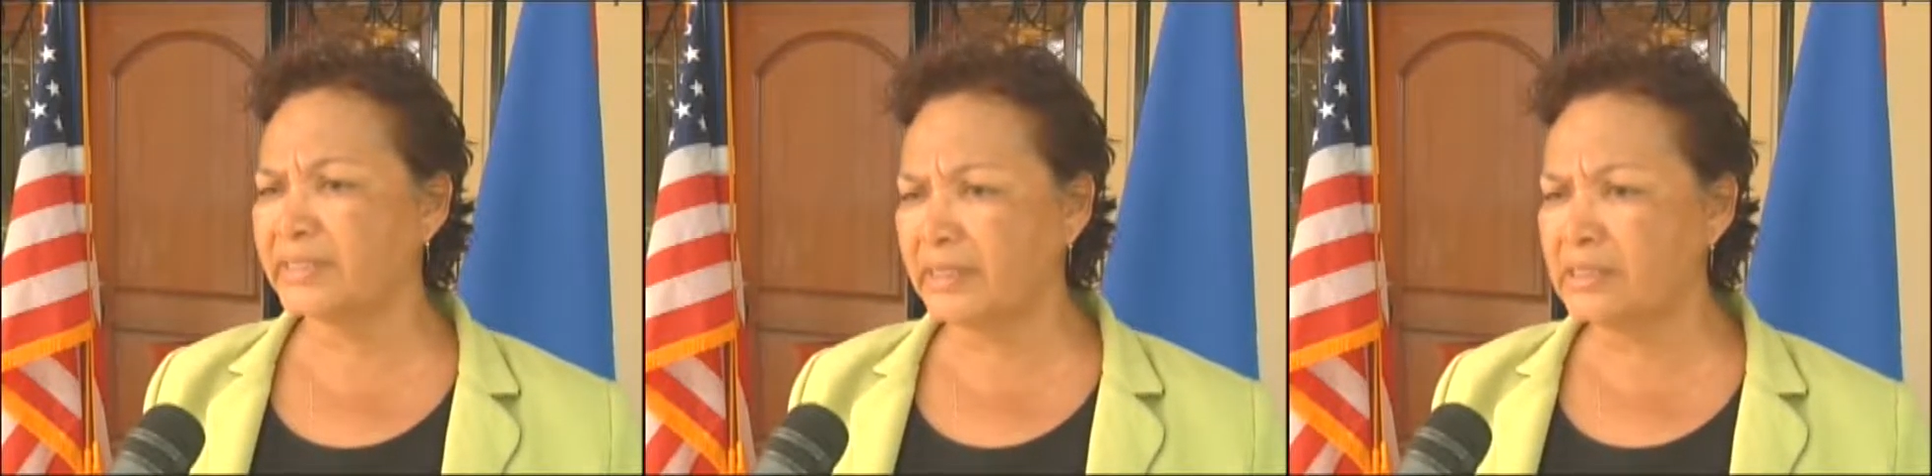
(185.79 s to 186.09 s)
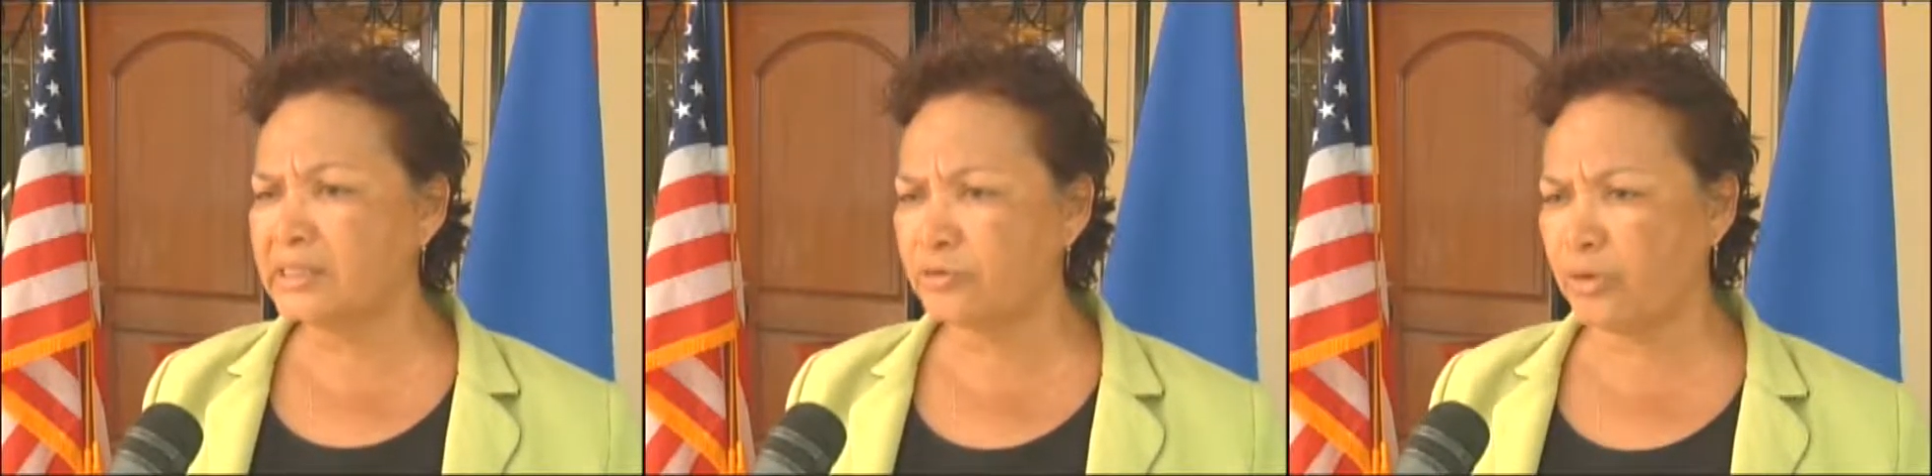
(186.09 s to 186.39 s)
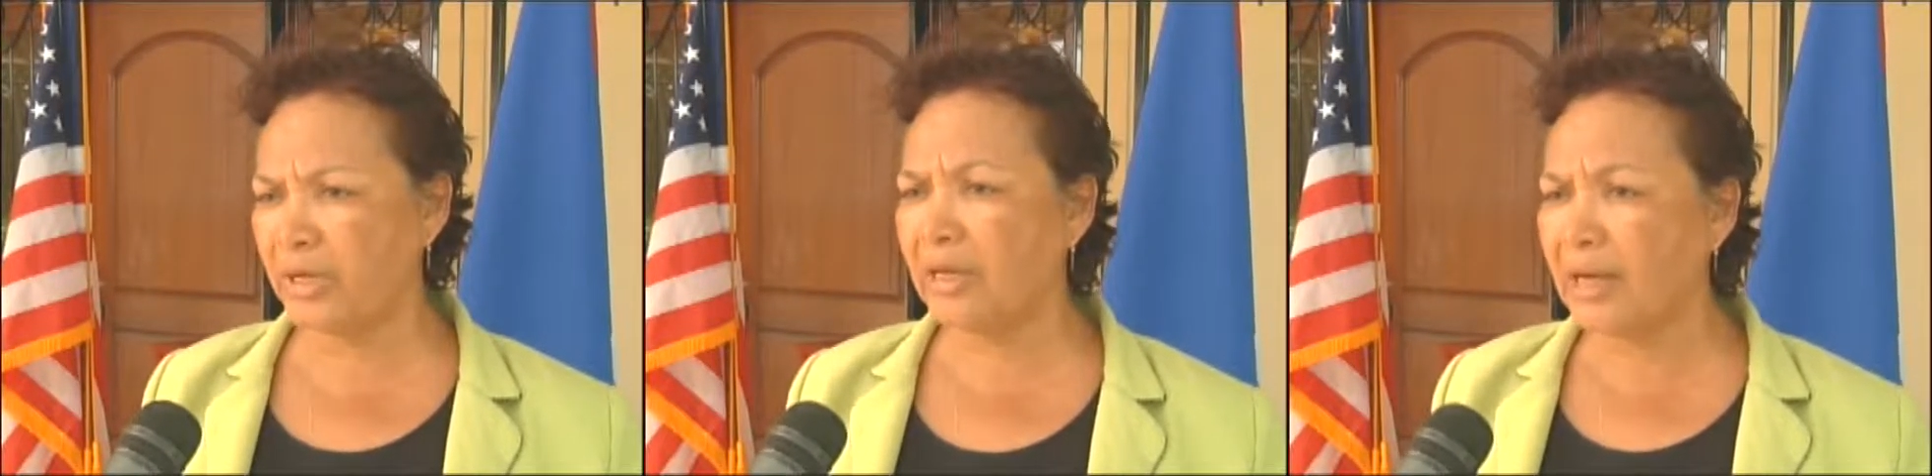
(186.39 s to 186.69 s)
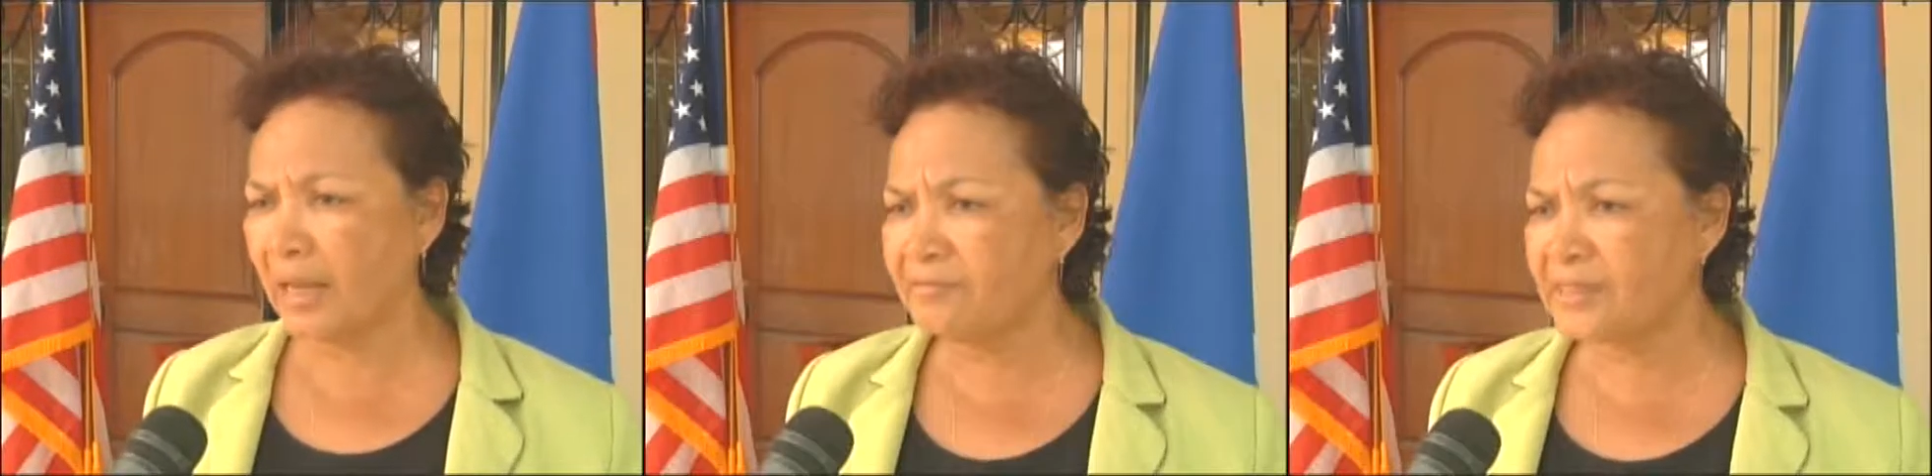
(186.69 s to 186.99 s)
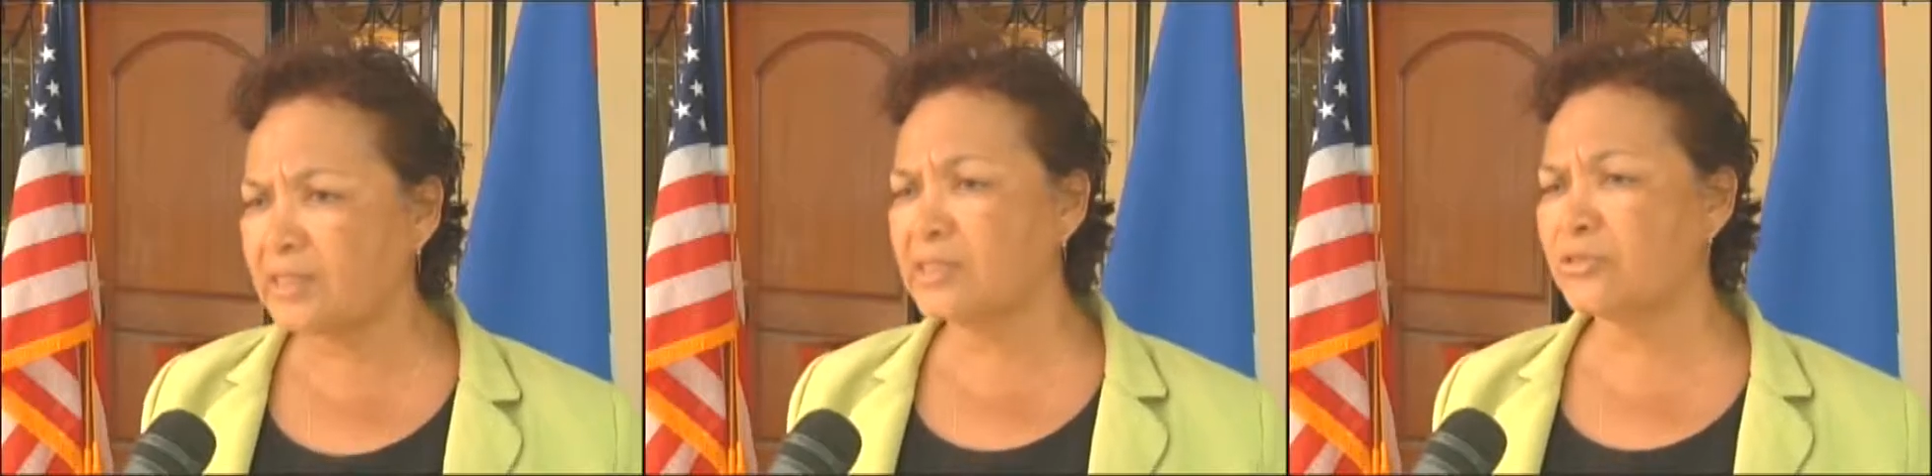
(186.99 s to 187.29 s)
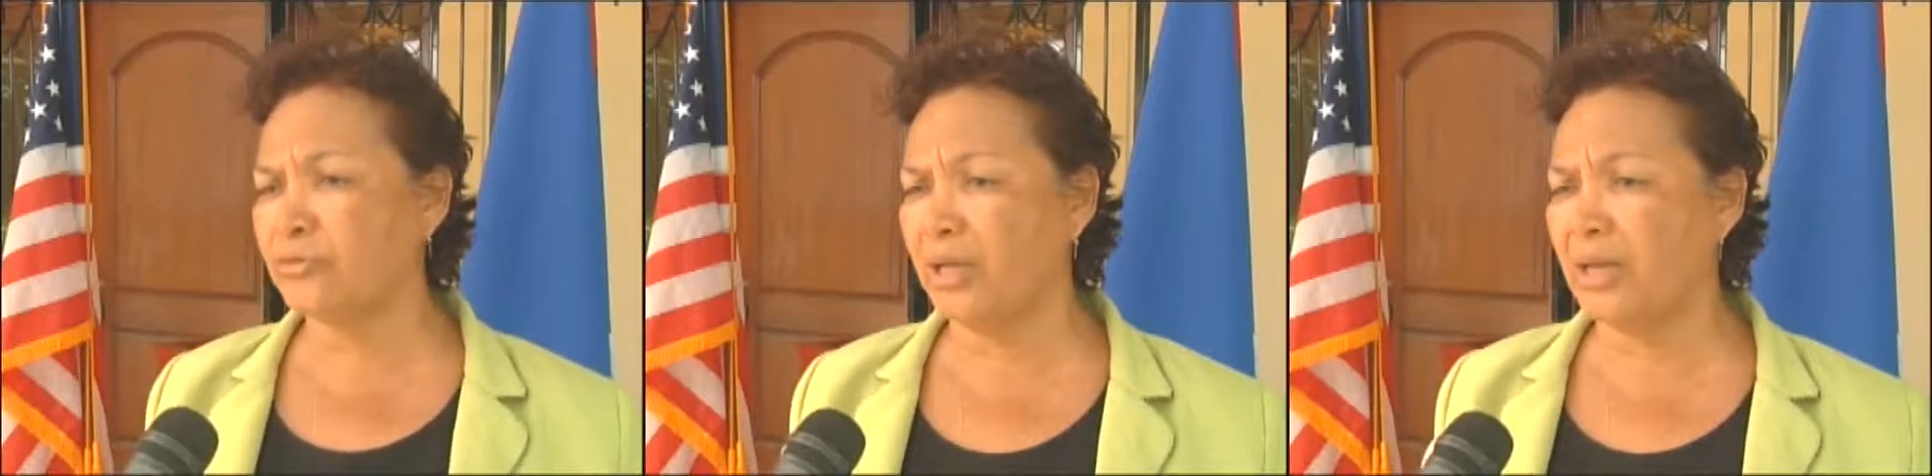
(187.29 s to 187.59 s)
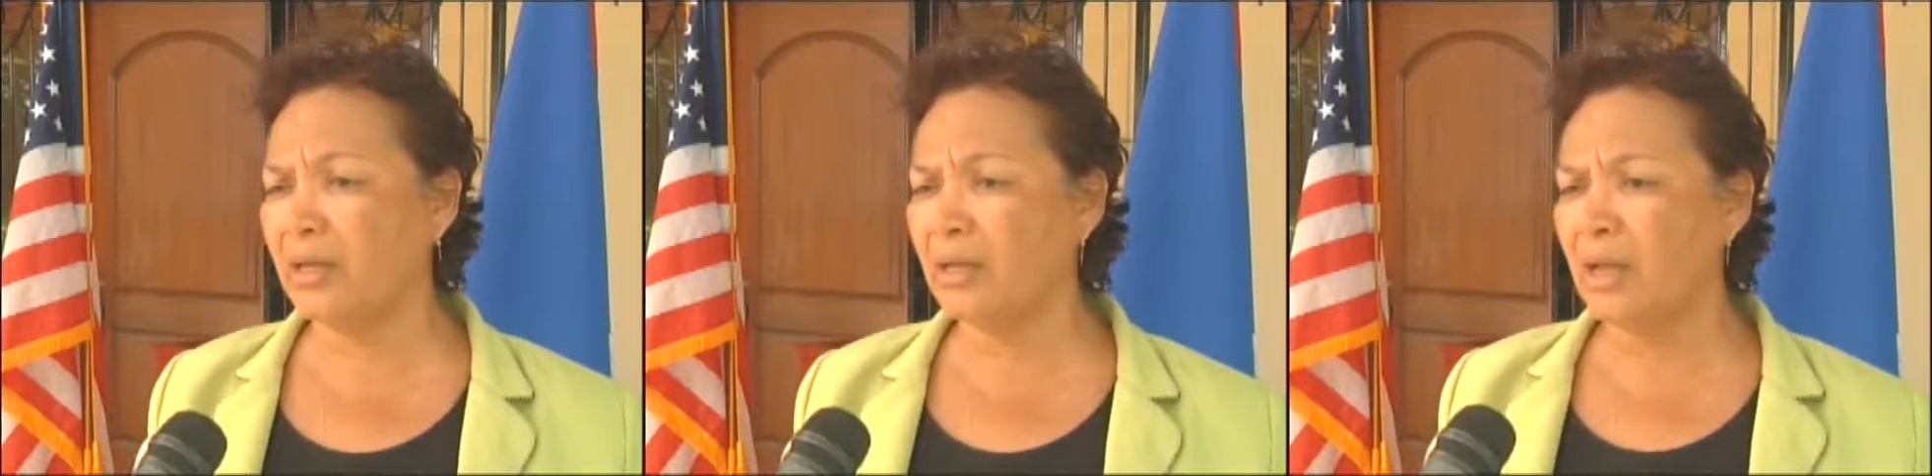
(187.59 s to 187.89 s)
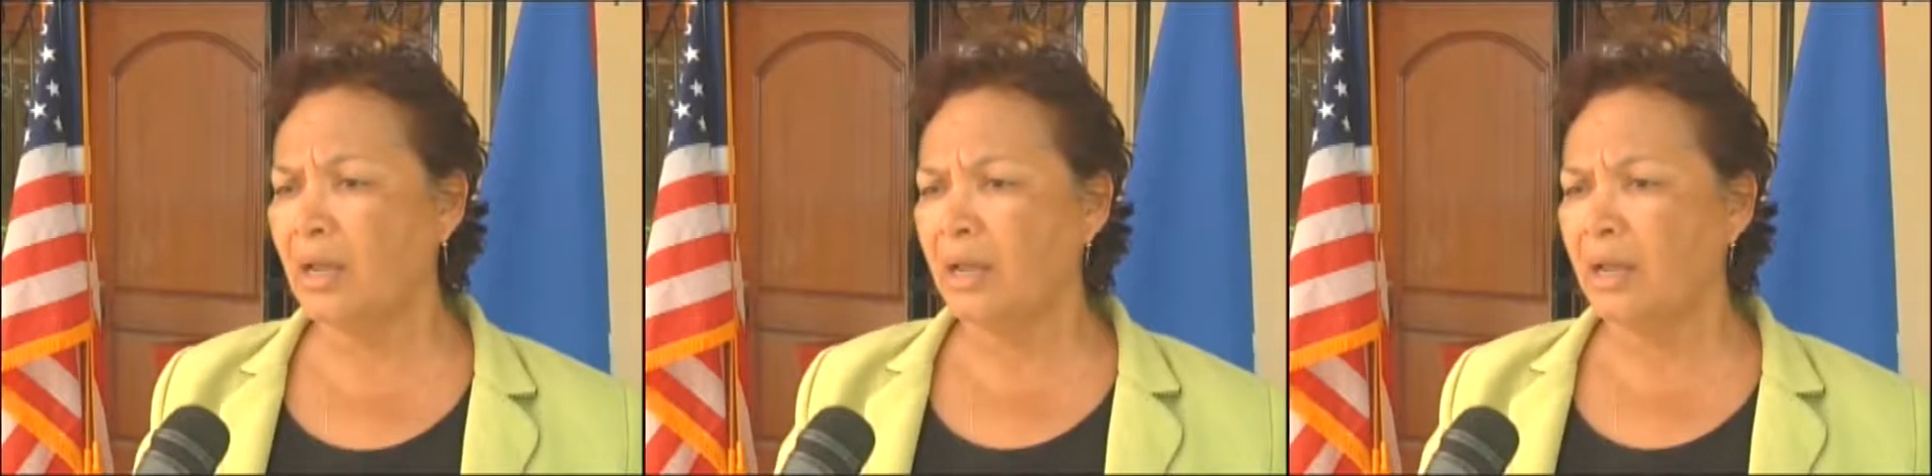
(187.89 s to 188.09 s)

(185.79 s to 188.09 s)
skills training, life skills training,